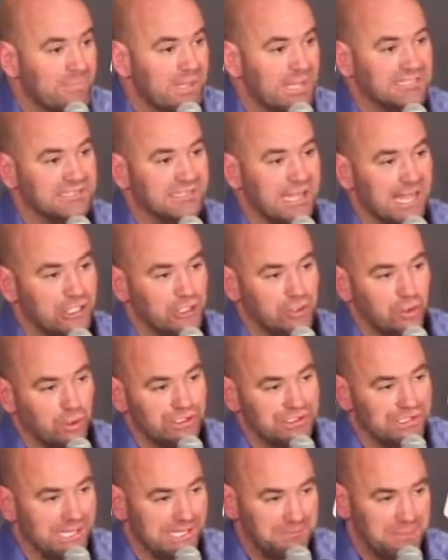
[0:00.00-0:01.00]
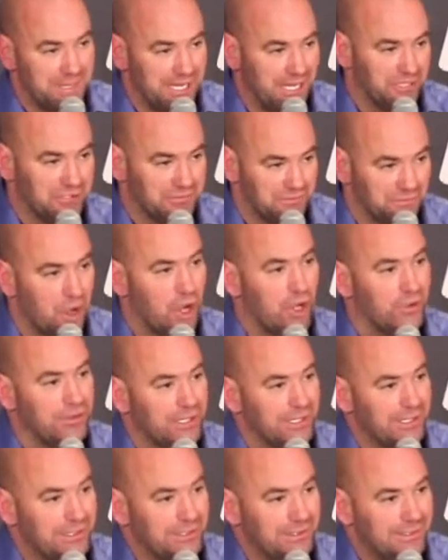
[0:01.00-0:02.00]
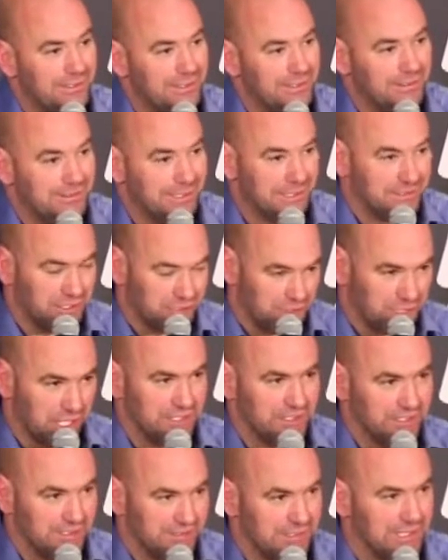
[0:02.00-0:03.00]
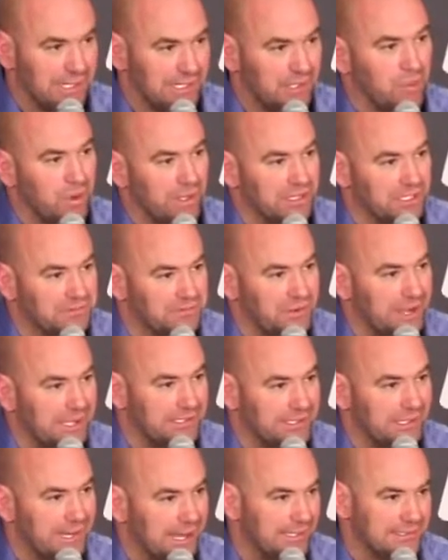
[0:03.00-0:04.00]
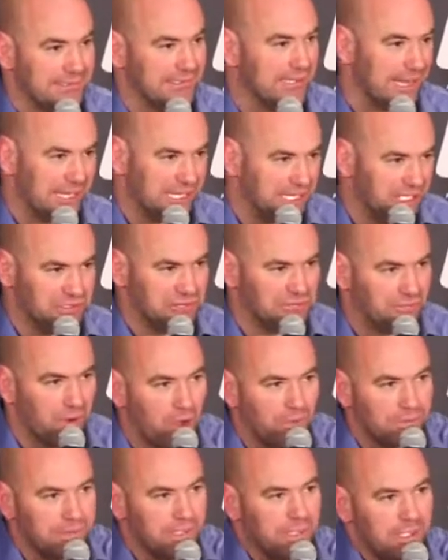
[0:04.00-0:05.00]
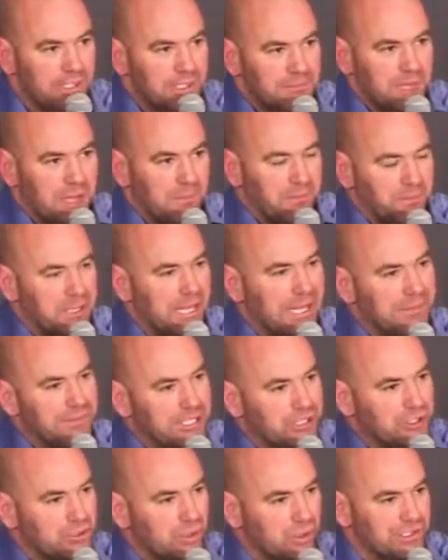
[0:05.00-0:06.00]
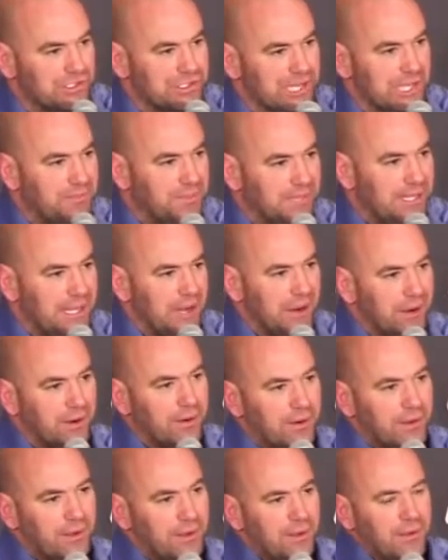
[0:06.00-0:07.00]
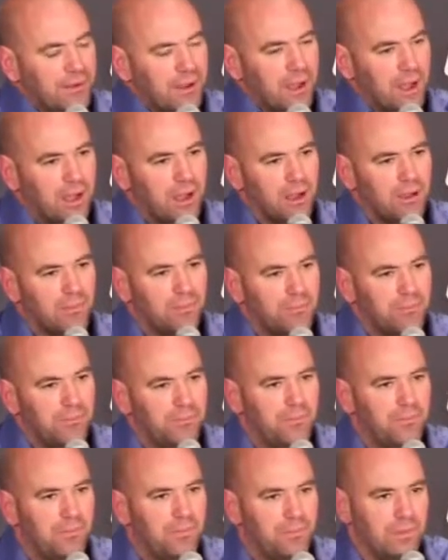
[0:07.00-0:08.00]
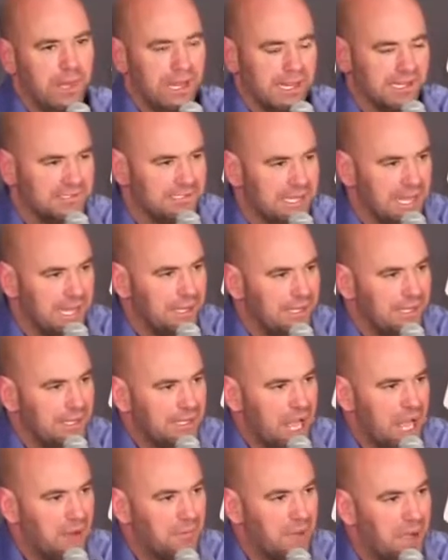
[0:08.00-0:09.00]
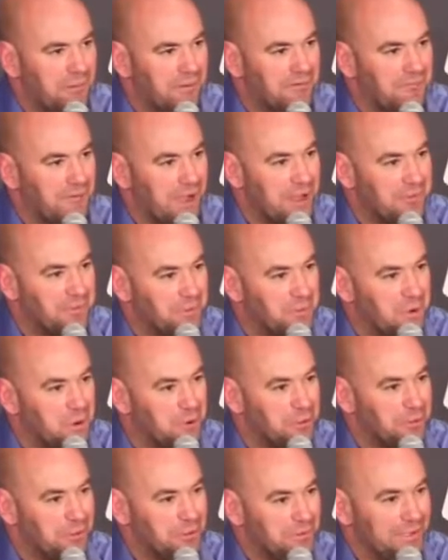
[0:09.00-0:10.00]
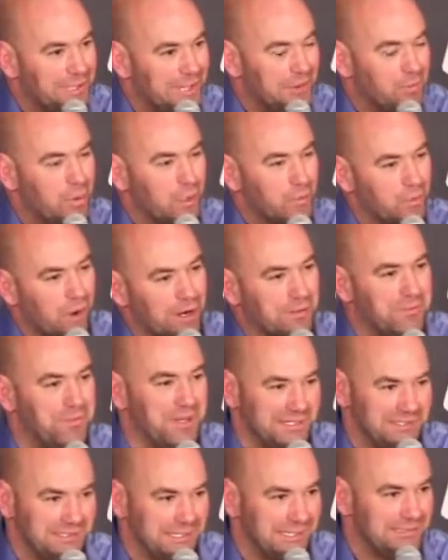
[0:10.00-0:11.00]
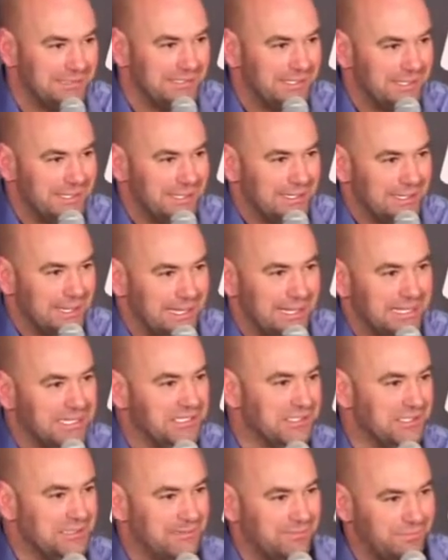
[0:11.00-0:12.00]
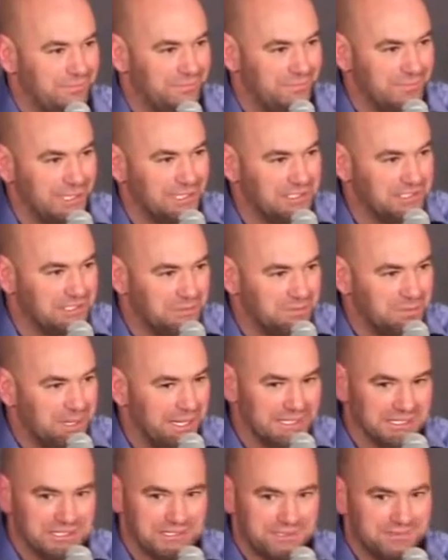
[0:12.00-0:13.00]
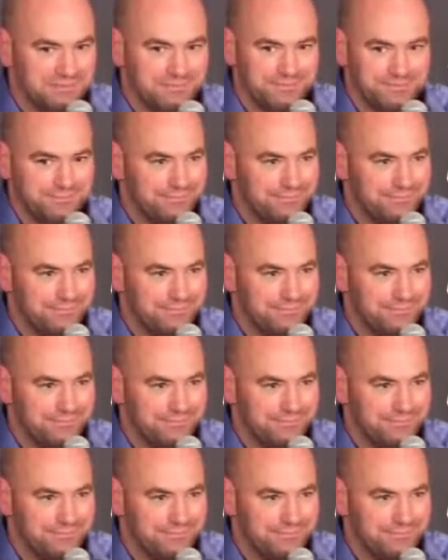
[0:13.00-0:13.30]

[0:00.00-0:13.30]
It's not George St. Pierre's fault that the judges said he won this fight tonight. It's not his fault. I'm not blaming George St. Pierre. Like I said, I'm a fight promoter, and we run a business, and he's the biggest